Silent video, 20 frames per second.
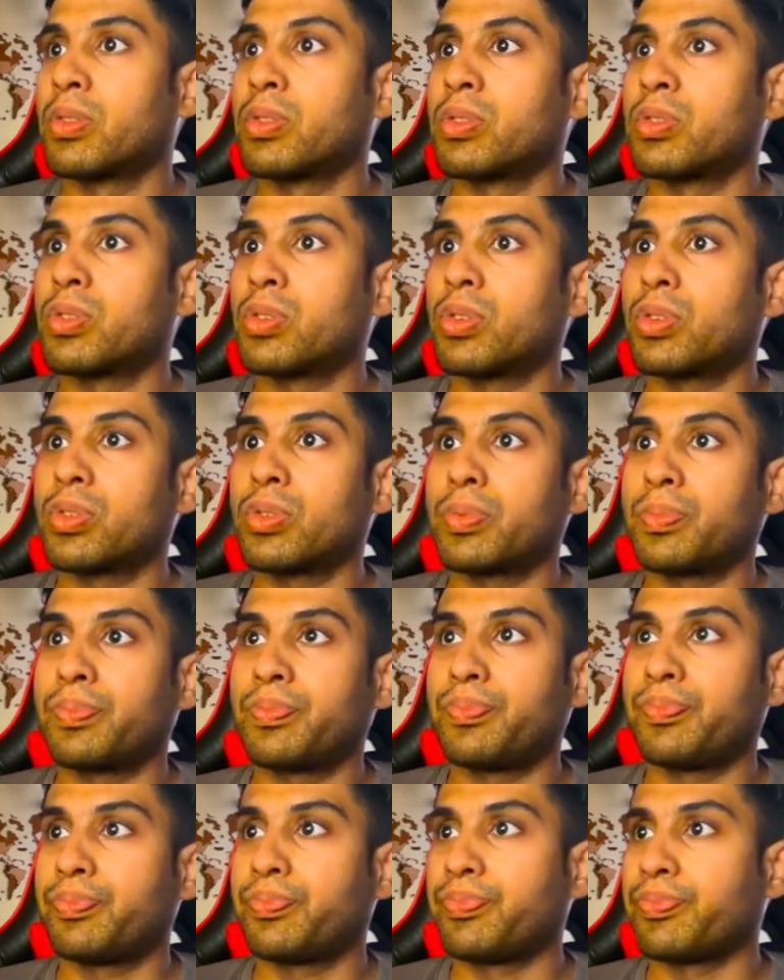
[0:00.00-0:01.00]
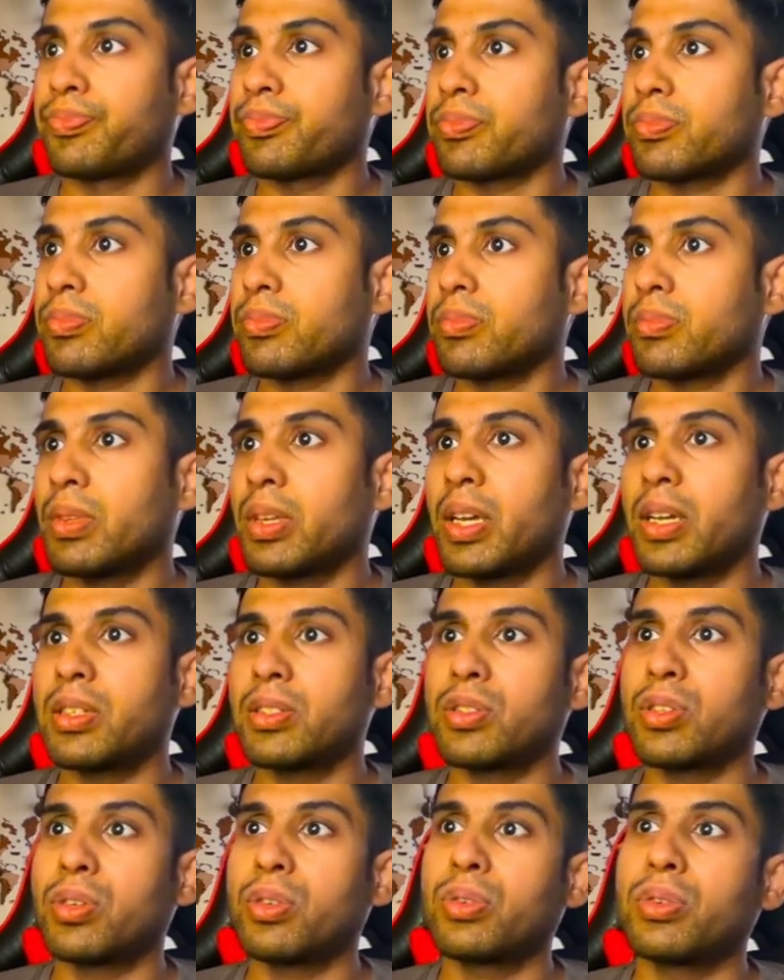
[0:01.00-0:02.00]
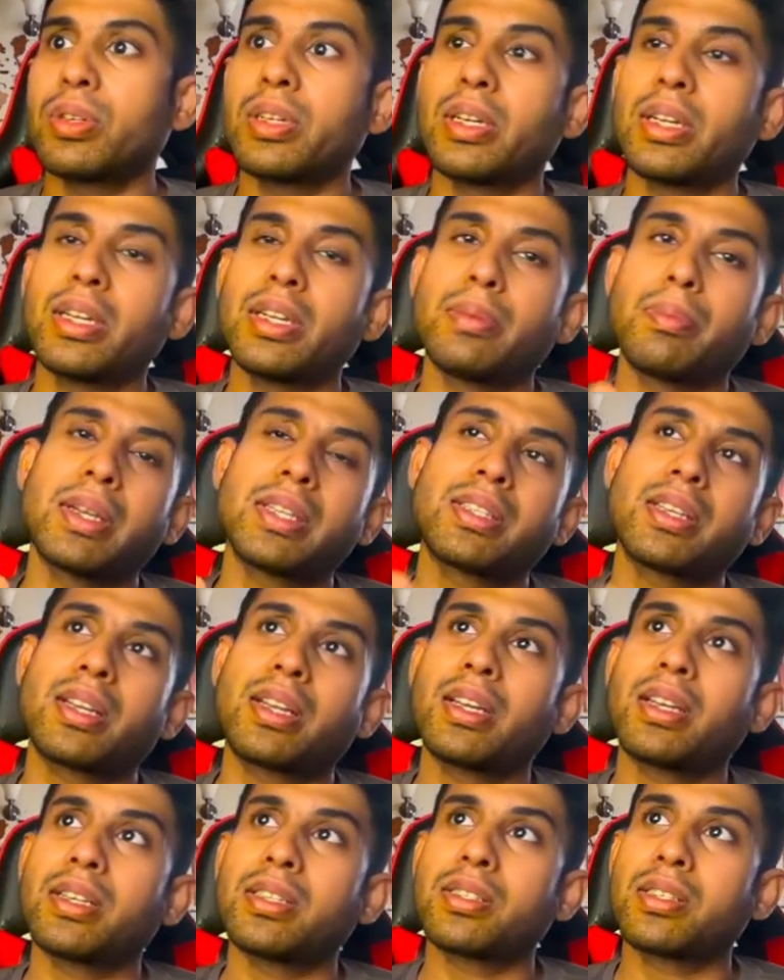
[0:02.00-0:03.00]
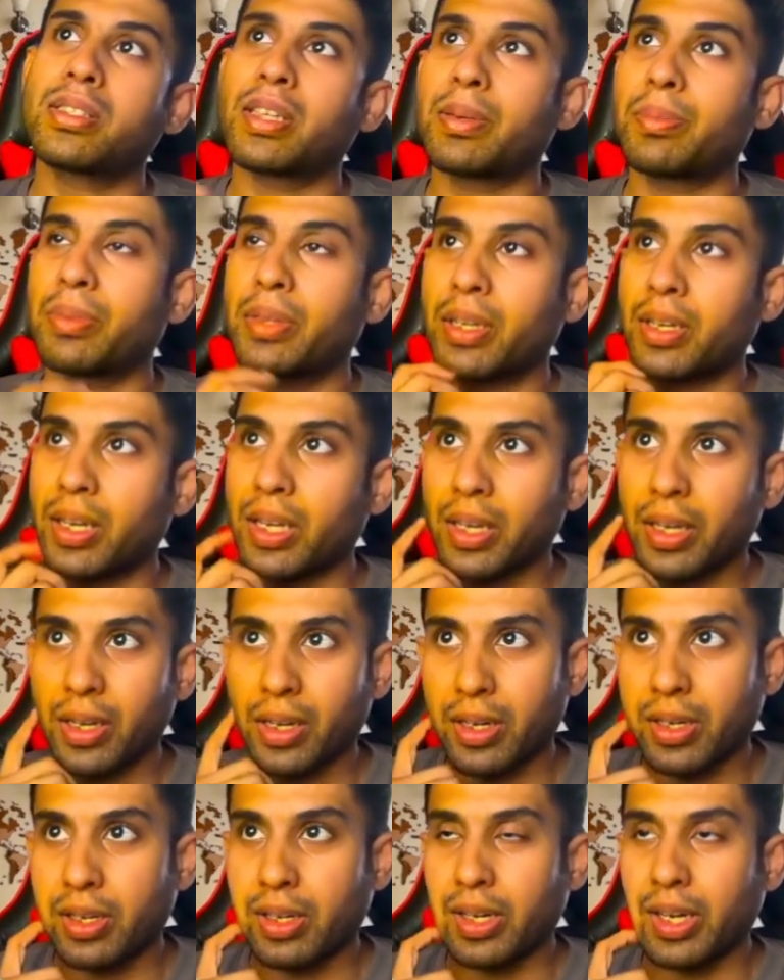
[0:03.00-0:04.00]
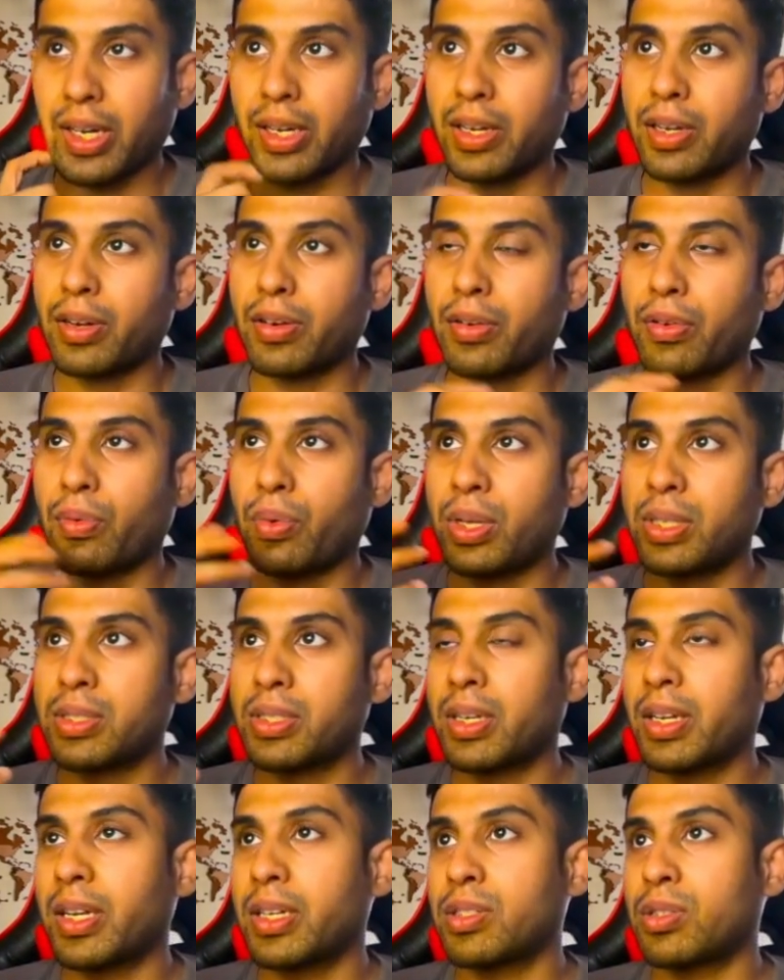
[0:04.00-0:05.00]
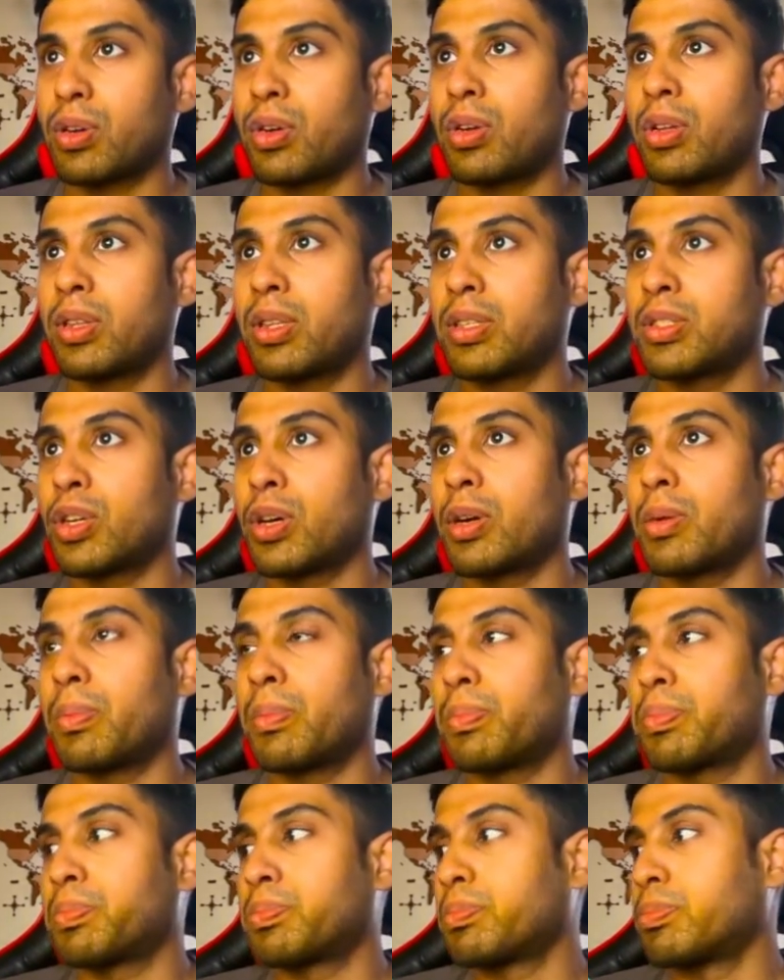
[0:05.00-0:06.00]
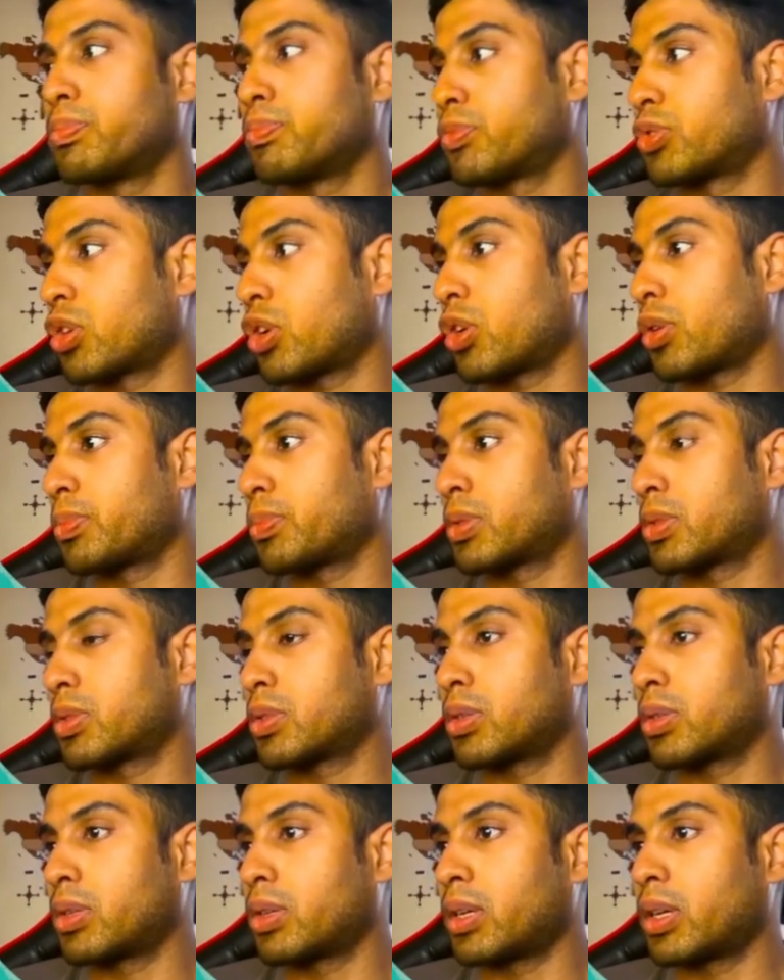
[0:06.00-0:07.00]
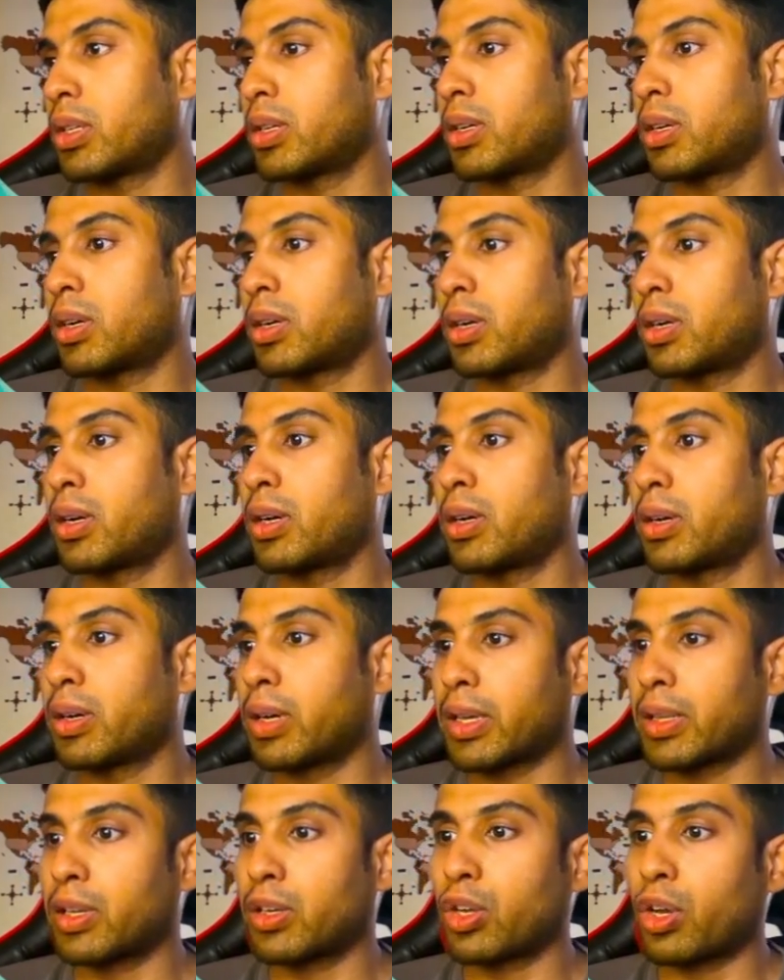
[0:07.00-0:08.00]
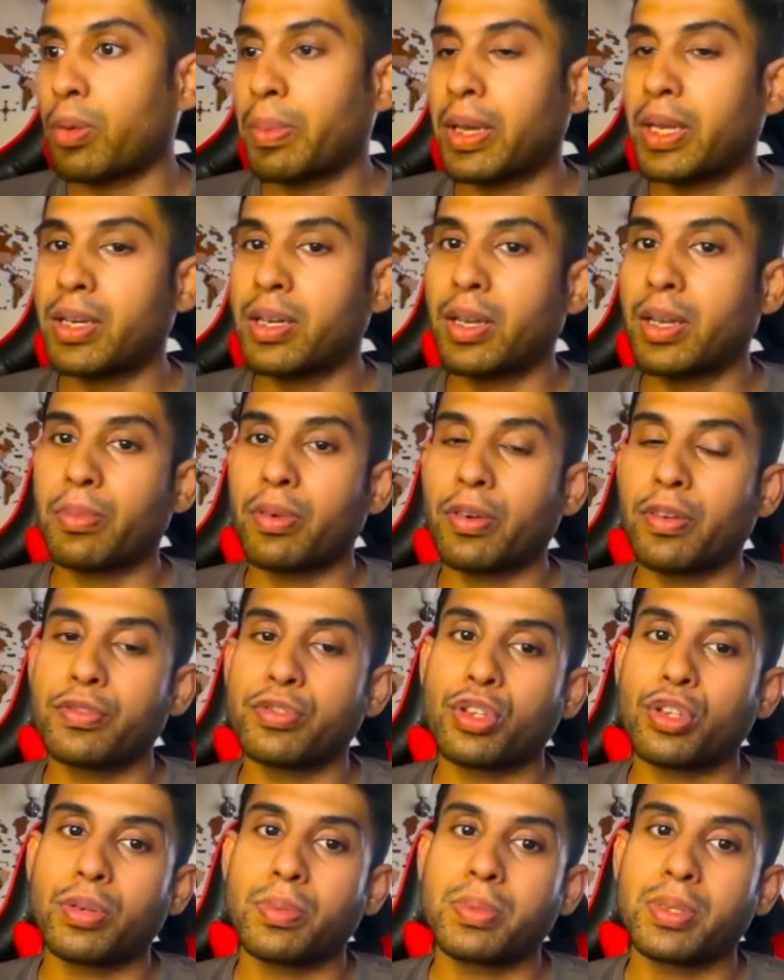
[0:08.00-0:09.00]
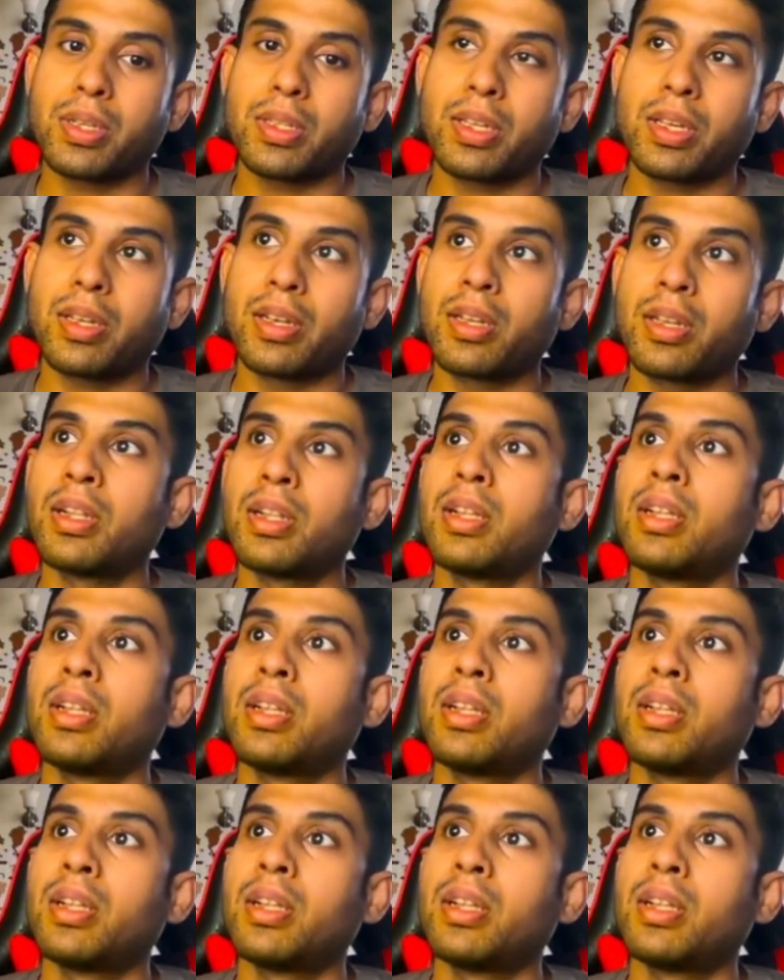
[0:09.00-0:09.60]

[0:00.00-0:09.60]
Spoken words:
So yeah, so it basically does the same thing. Like, and once it gets all the jobs, like the top N number of jobs, and then